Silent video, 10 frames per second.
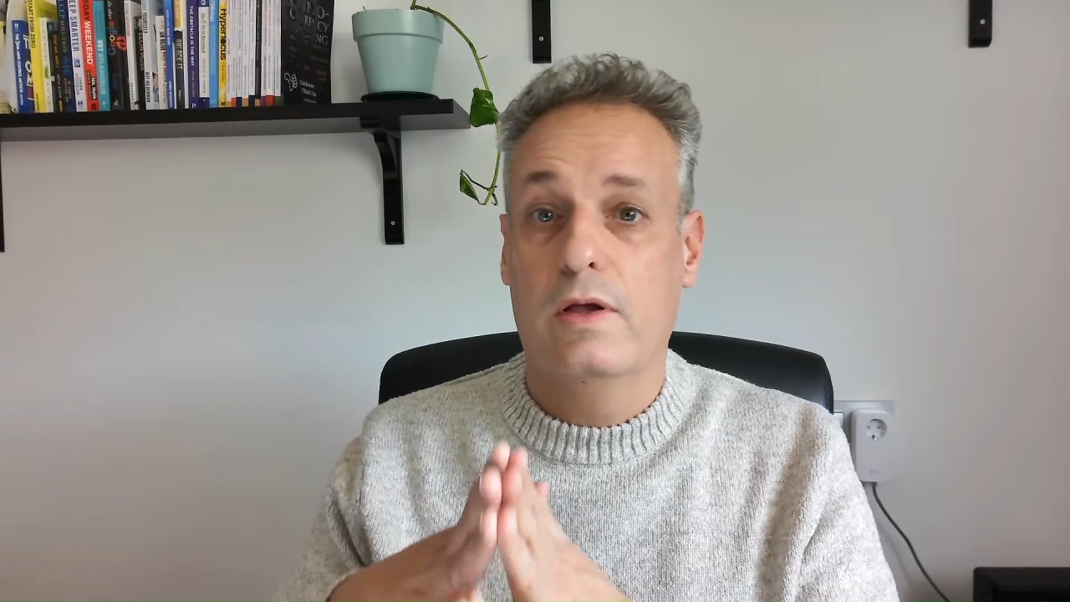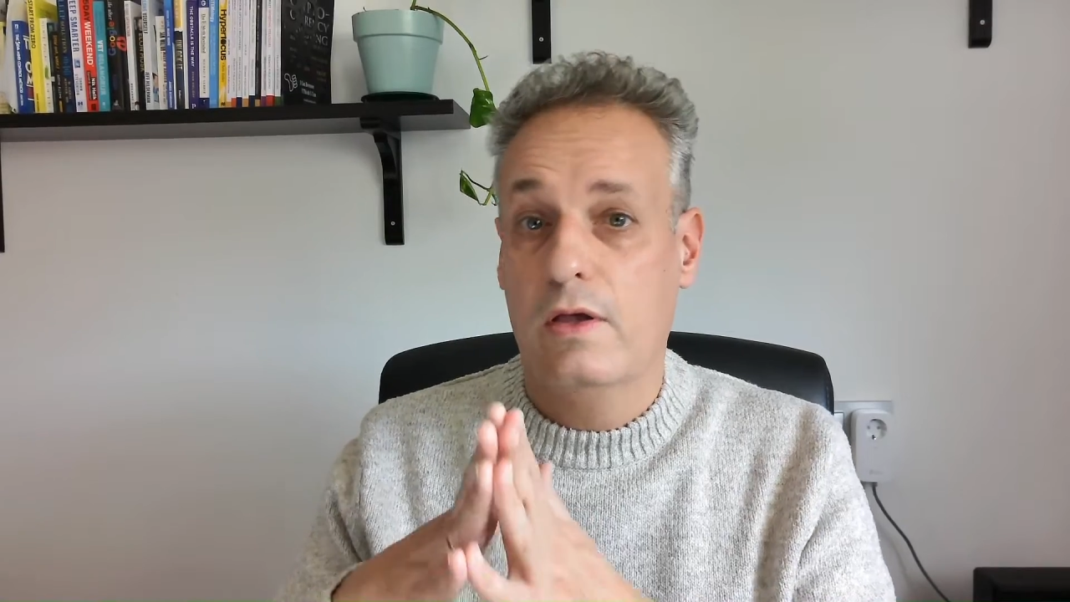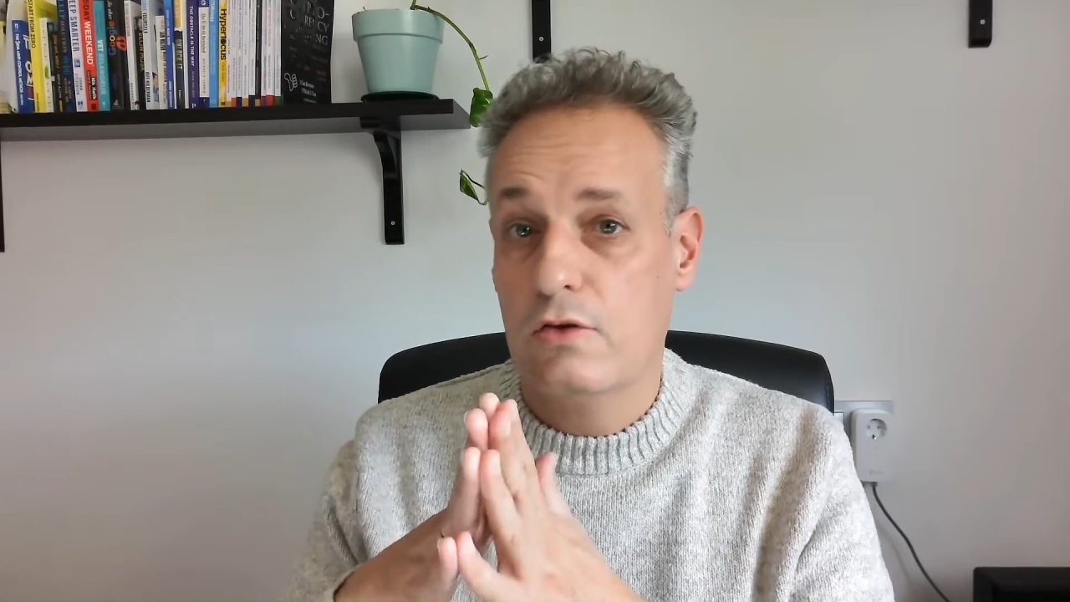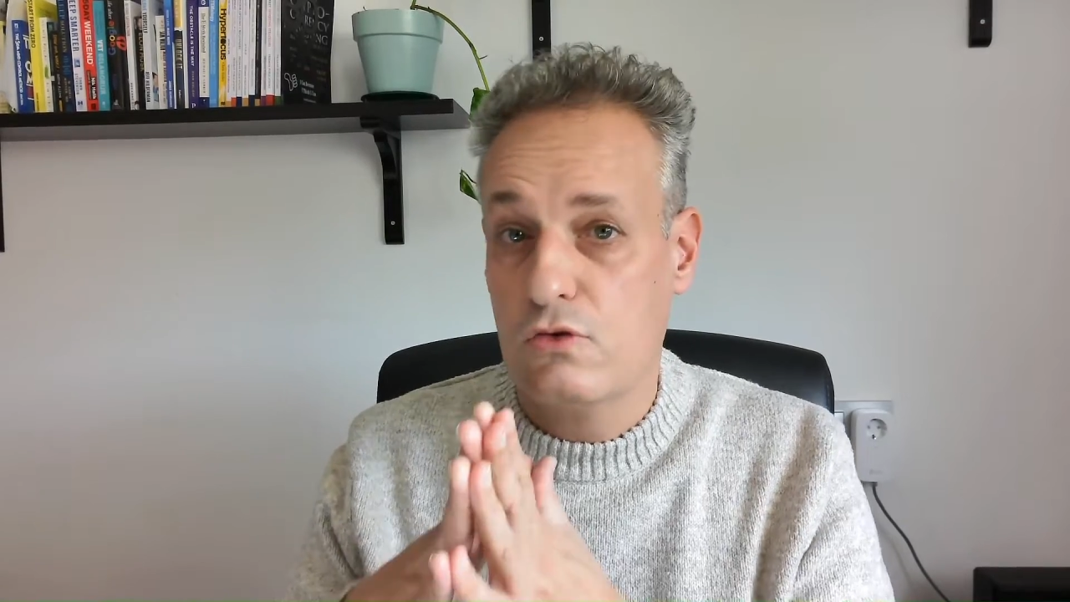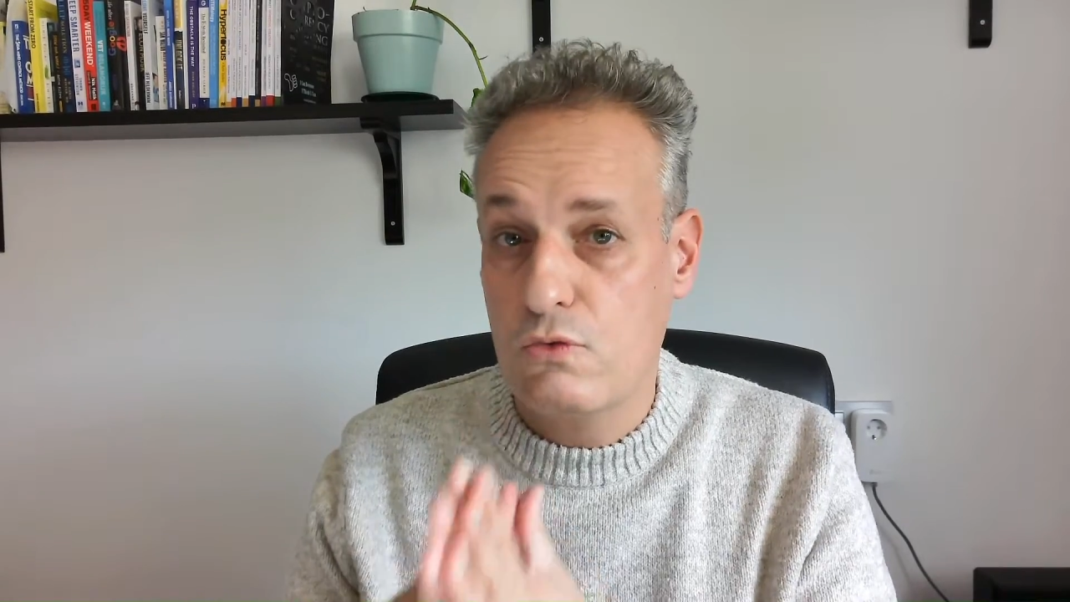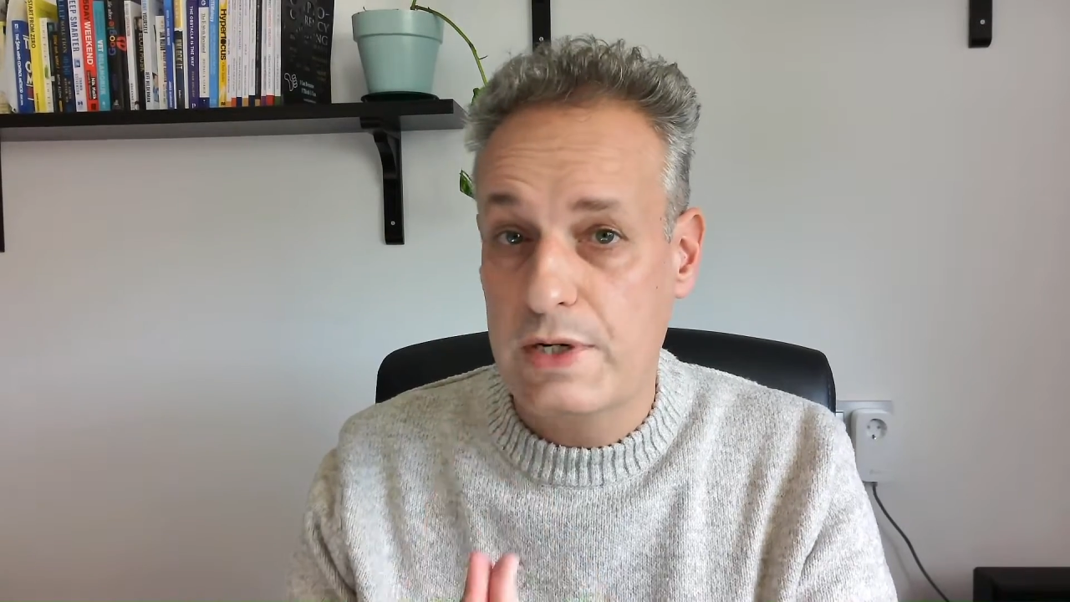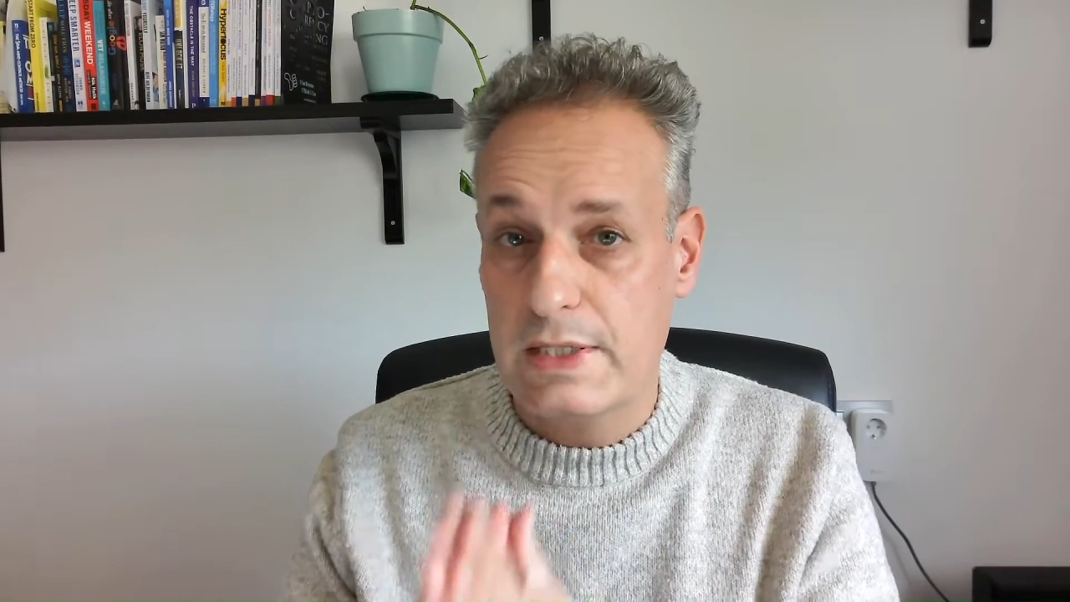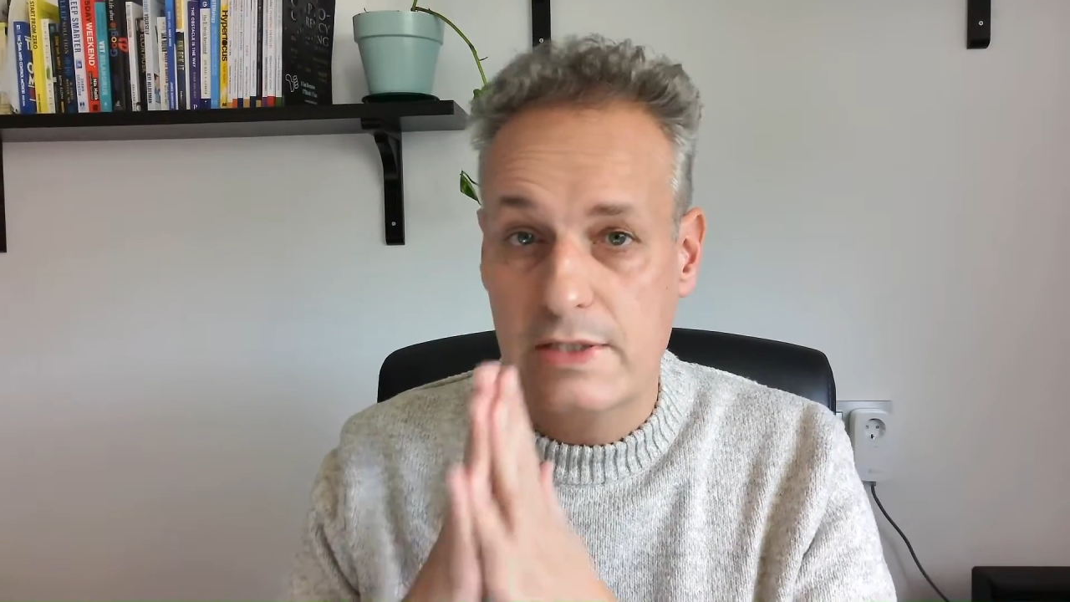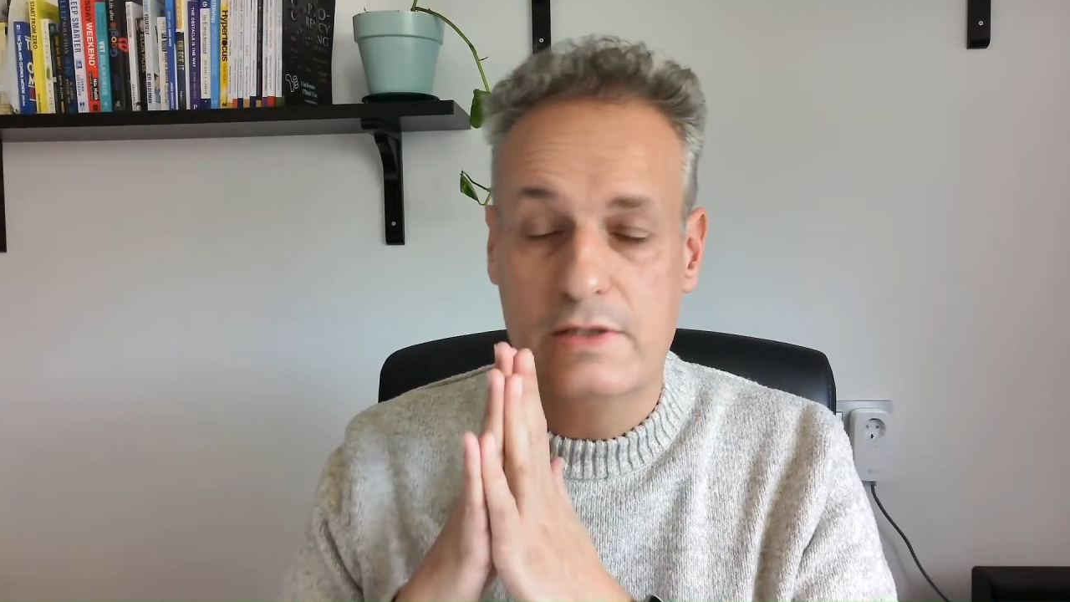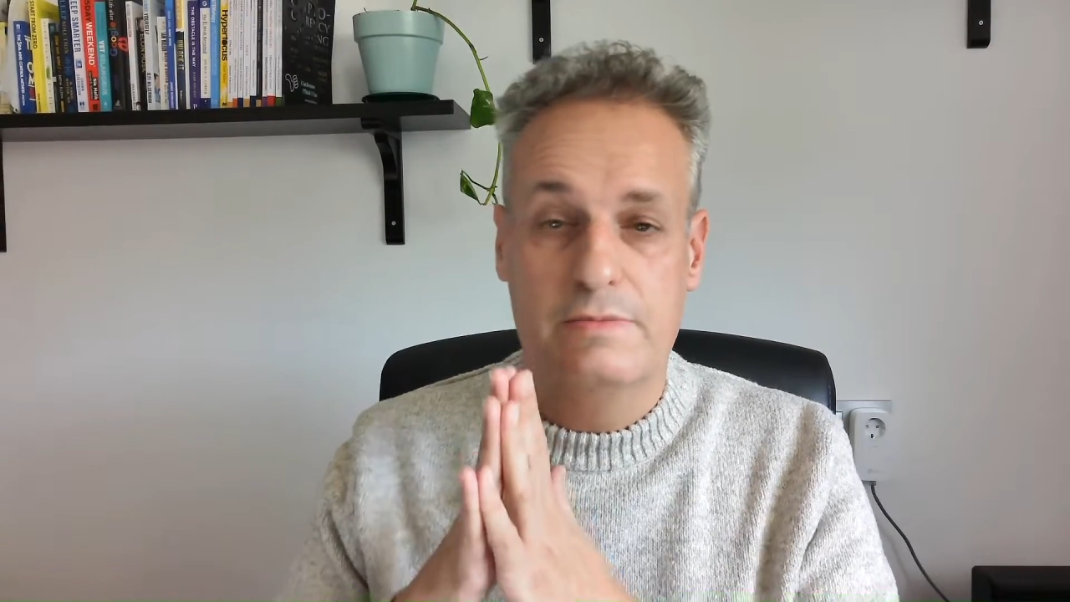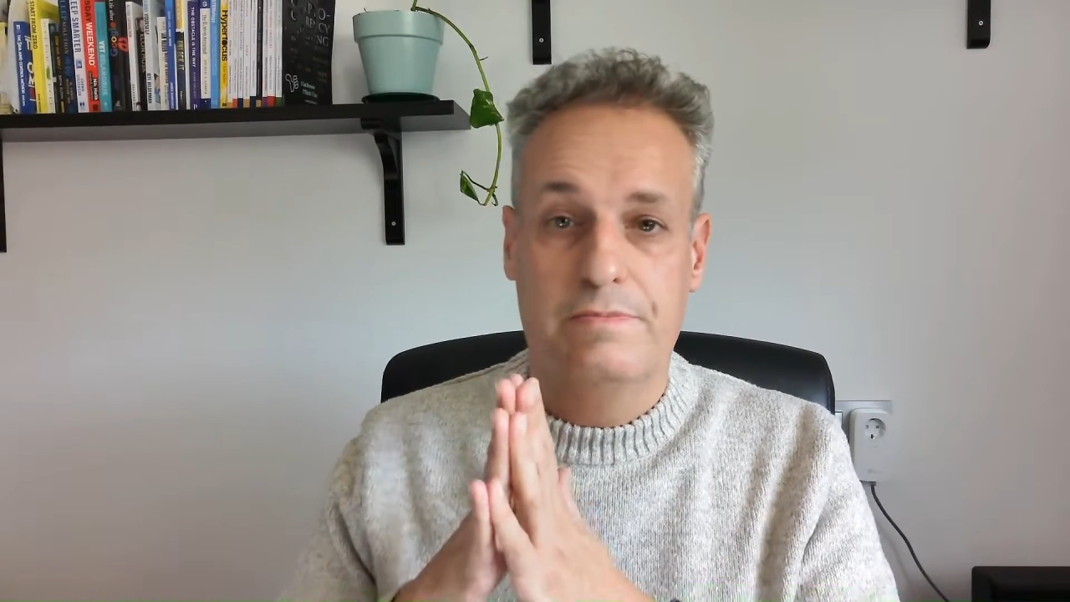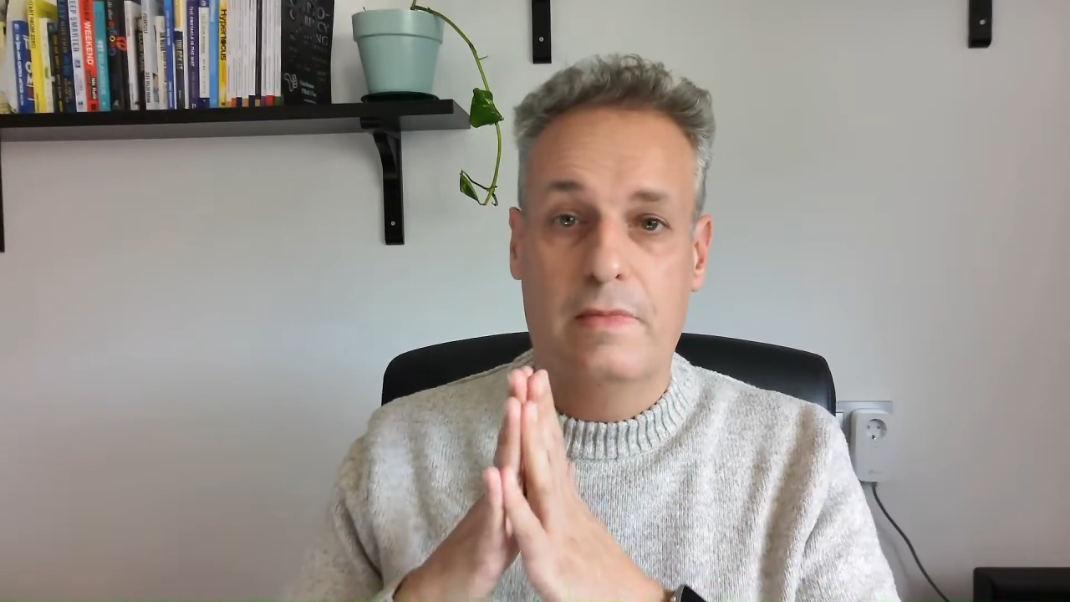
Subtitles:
screens.